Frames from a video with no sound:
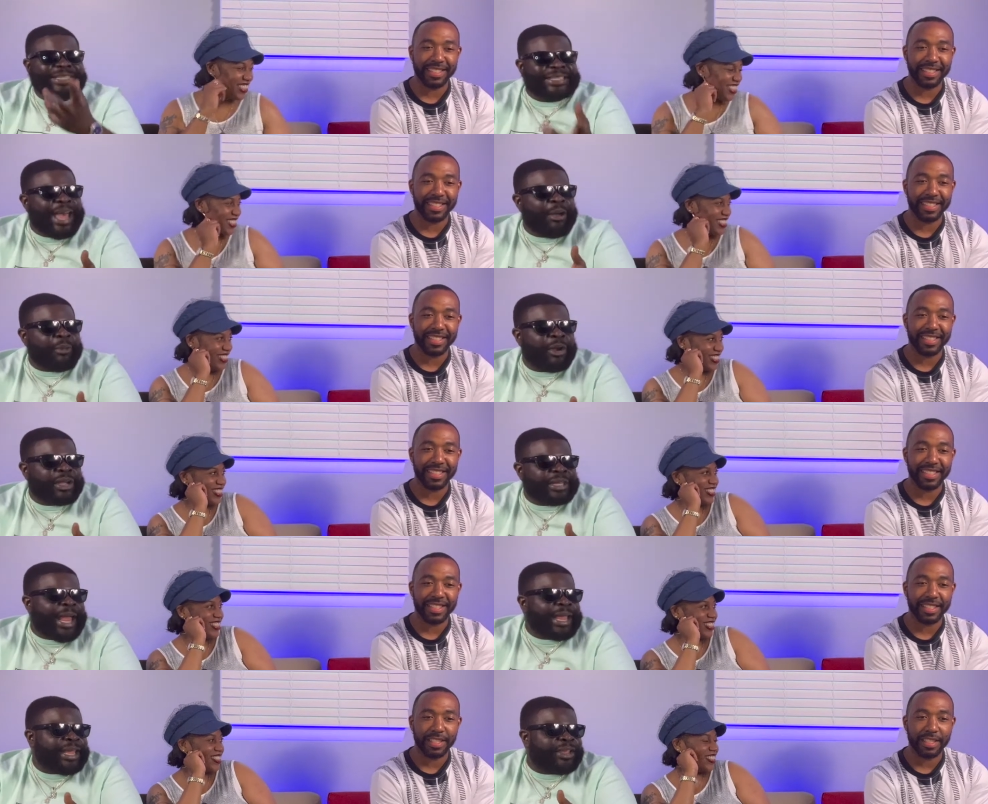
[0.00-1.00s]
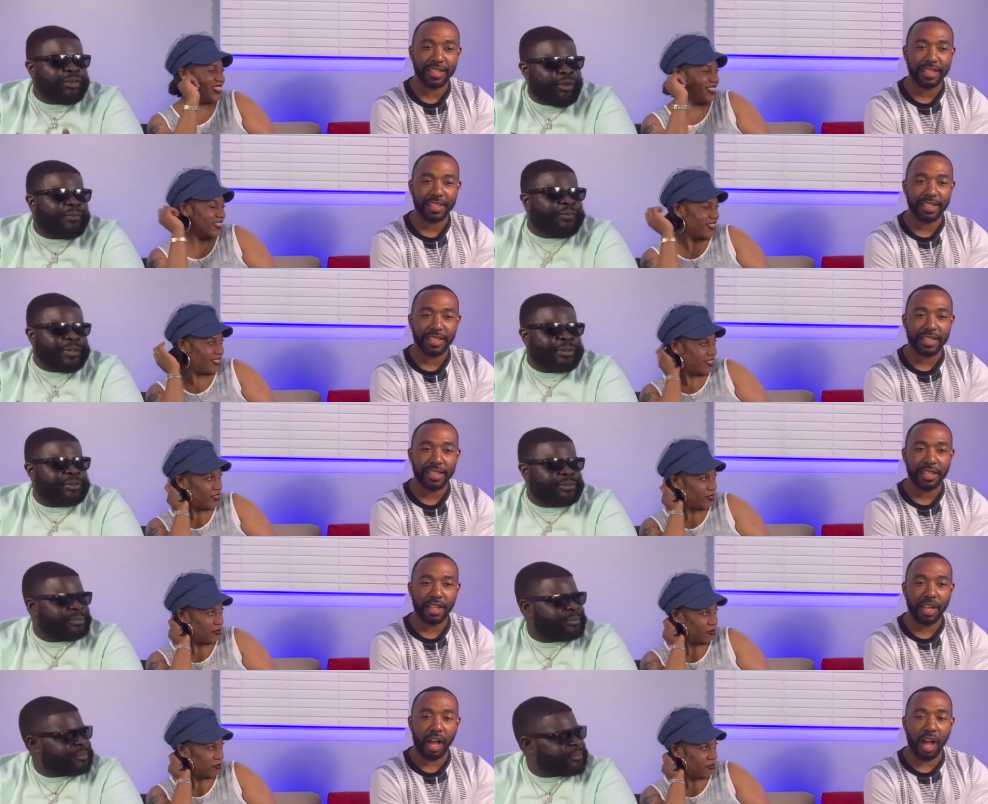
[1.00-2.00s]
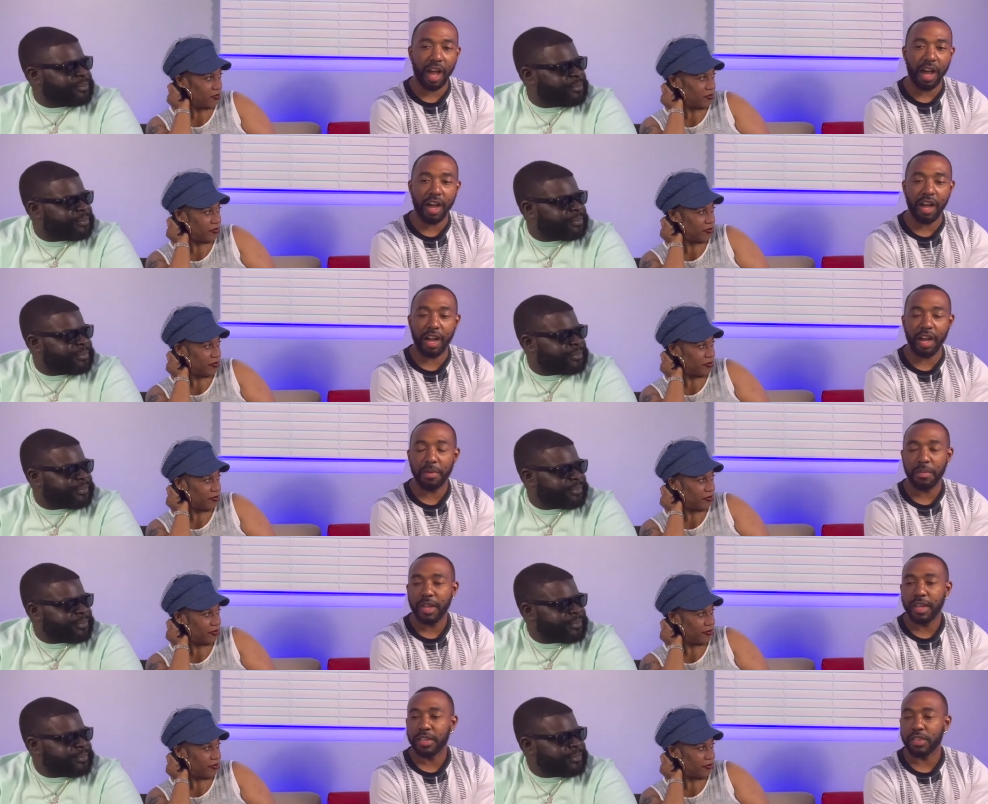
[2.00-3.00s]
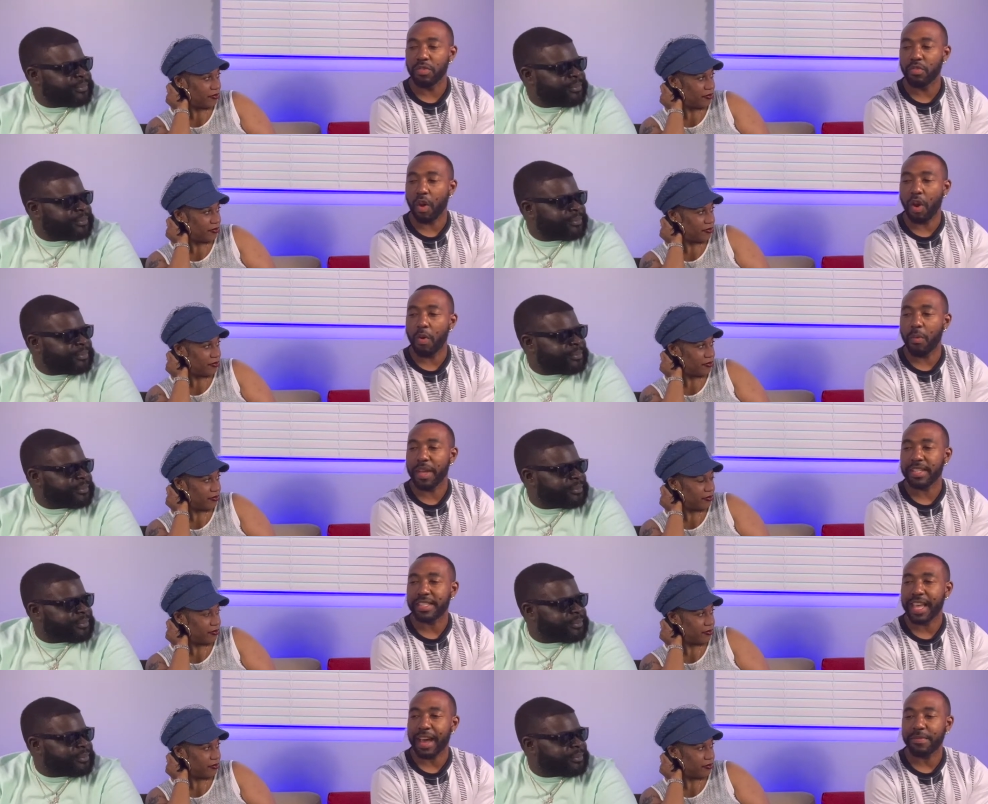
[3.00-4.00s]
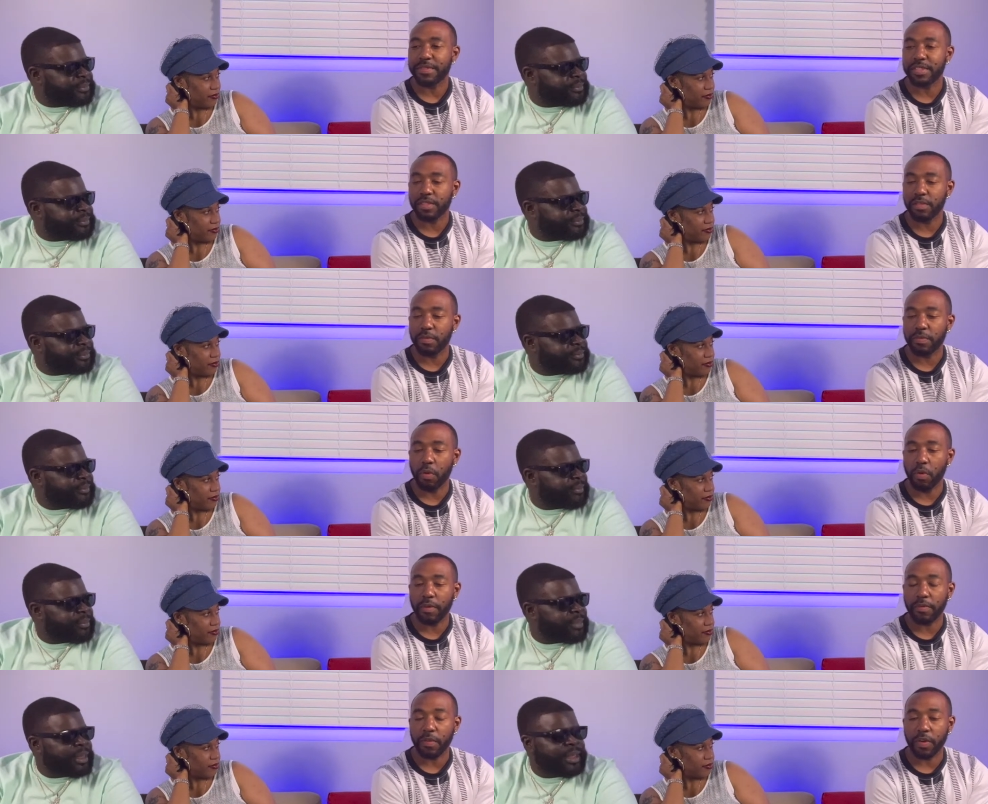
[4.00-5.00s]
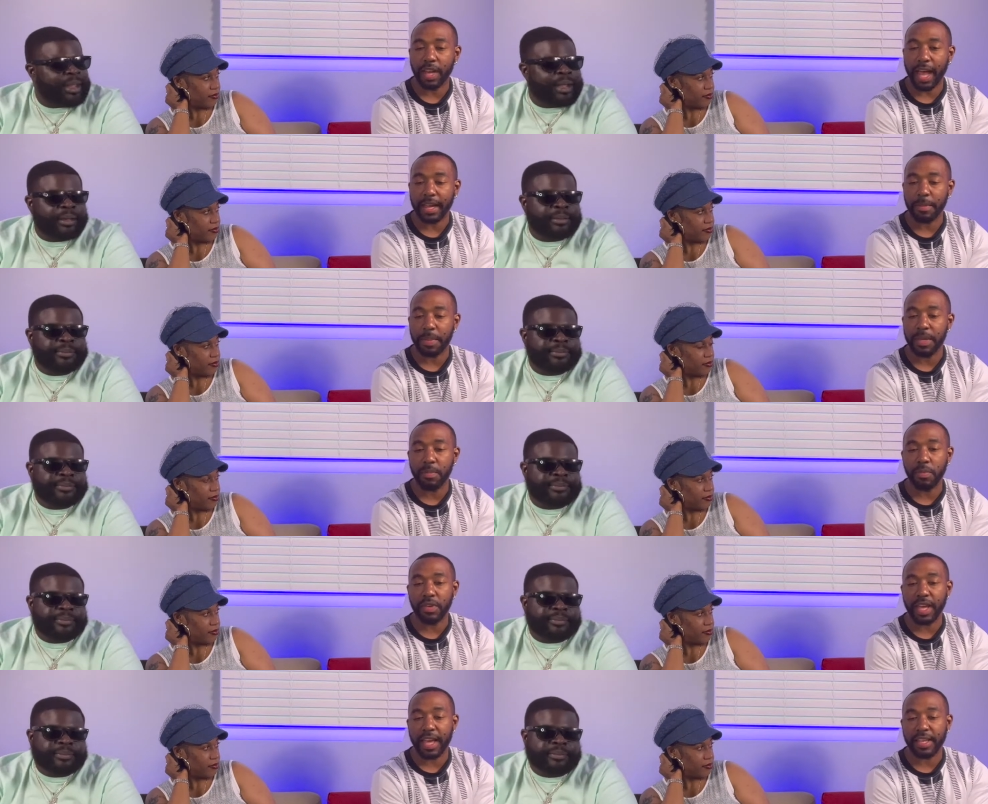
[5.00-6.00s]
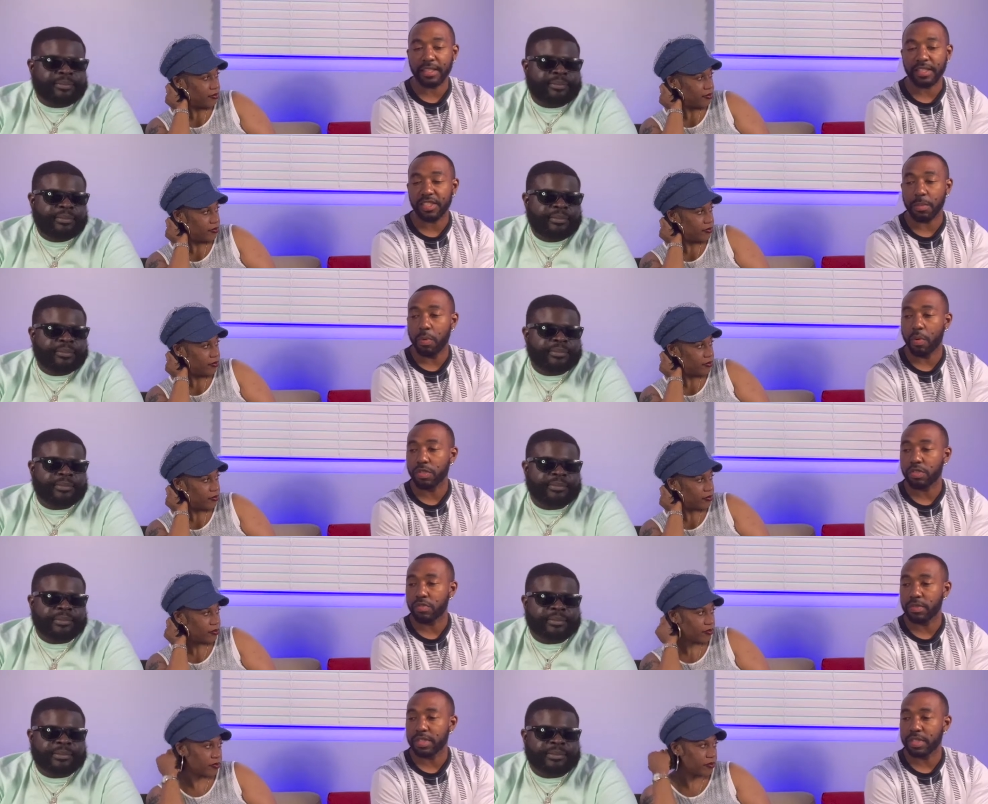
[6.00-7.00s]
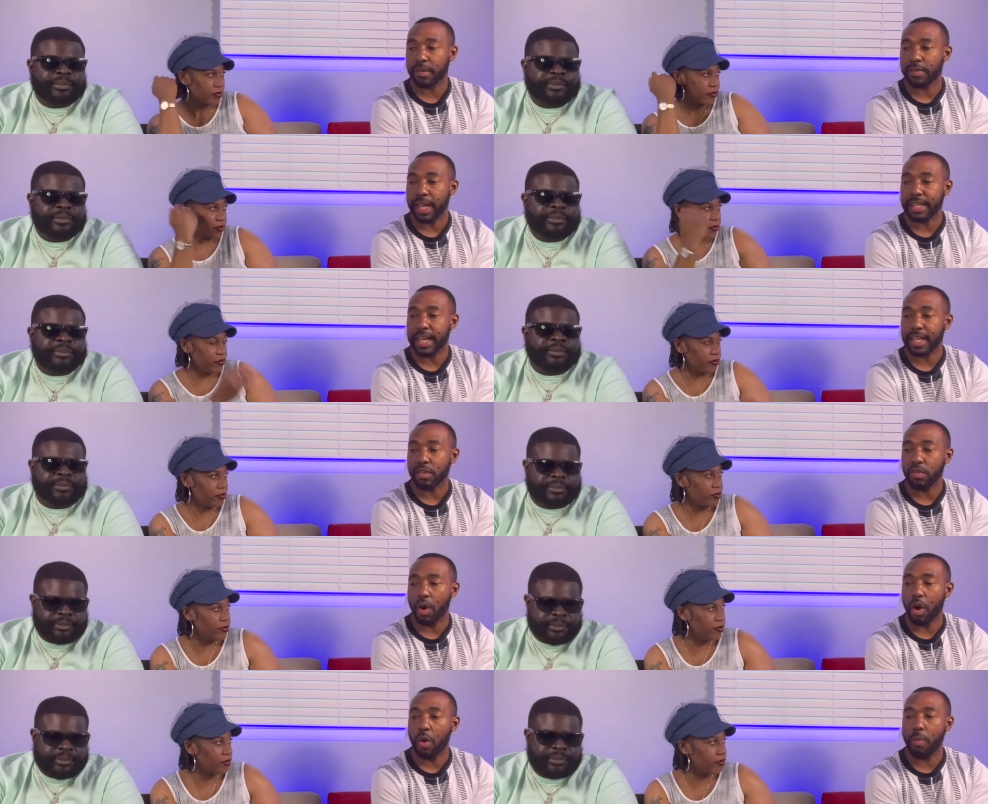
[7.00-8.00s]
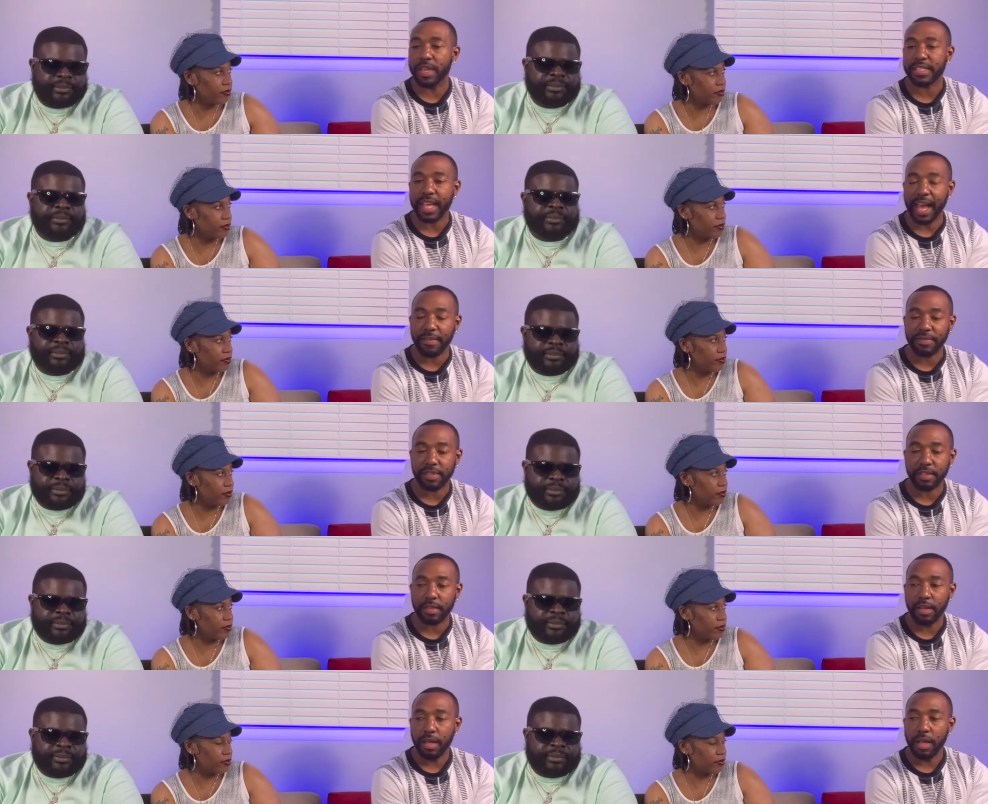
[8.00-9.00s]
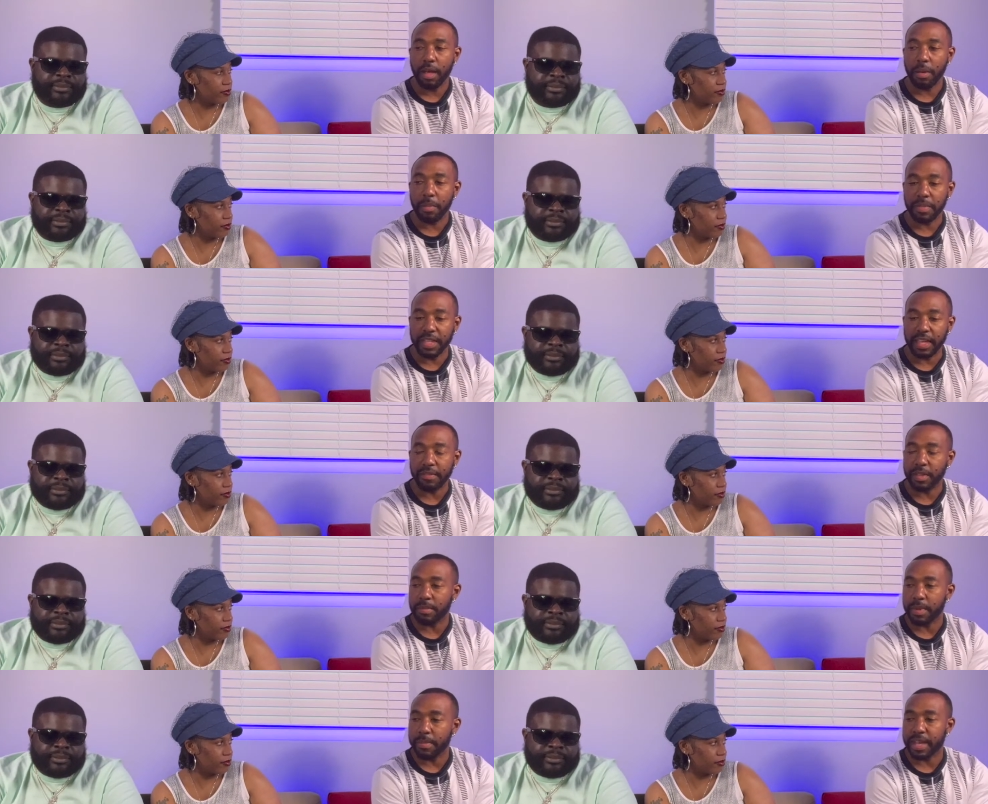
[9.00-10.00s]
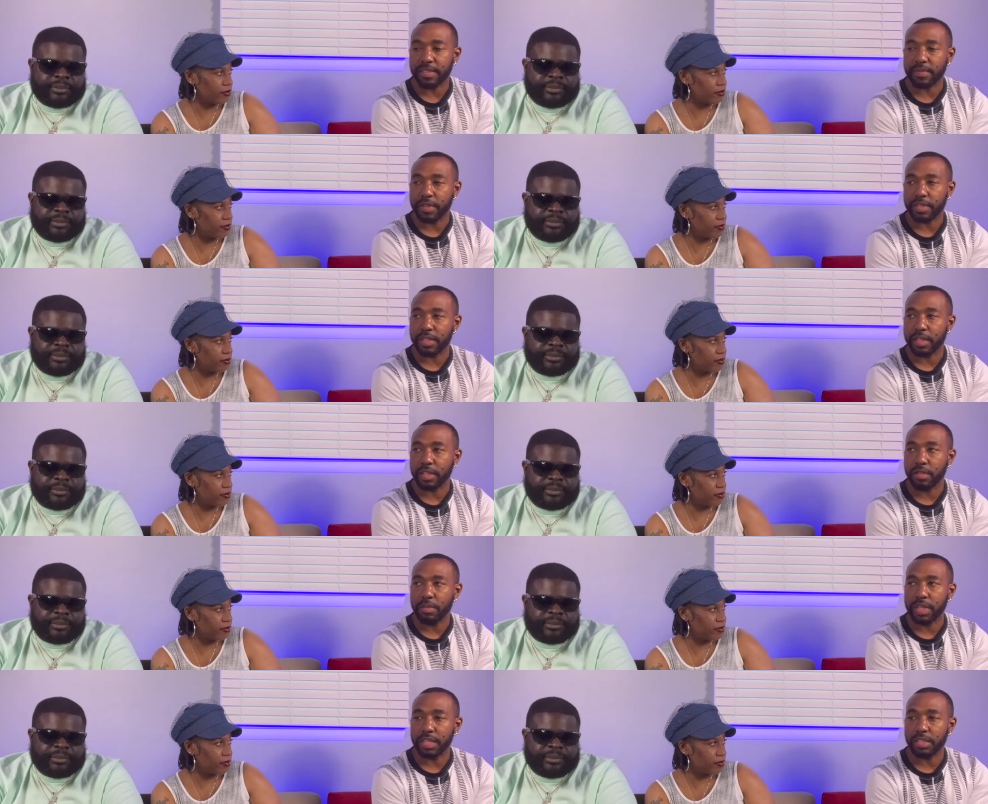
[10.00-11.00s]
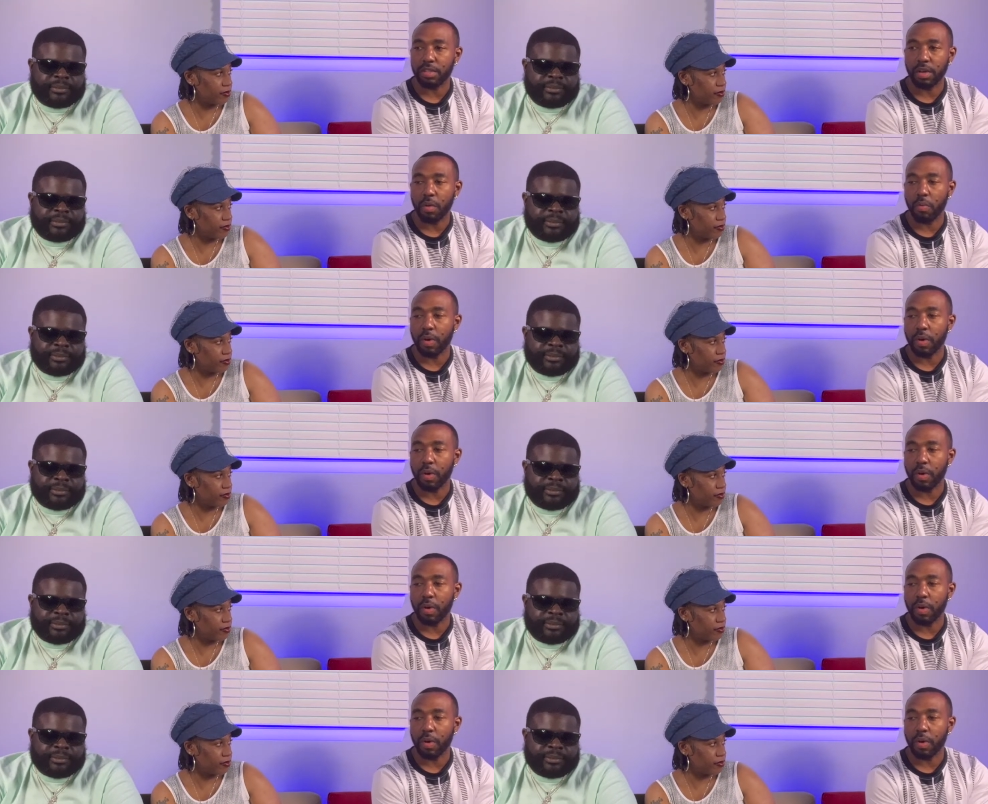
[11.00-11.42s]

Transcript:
Speaker 1: does that work like
Speaker 2: in your field? Um, you always have to for for like people that support you and stuff like that. Mm-hmm. You always have to give them the best version of you because you don't